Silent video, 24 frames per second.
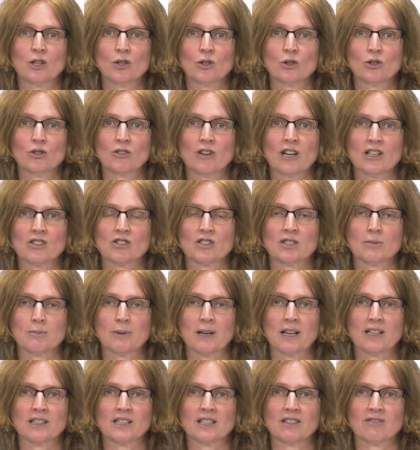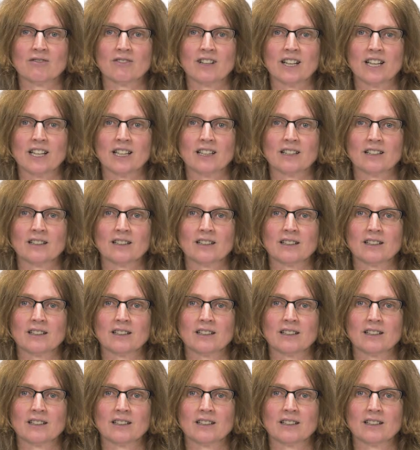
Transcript: or retrospectively.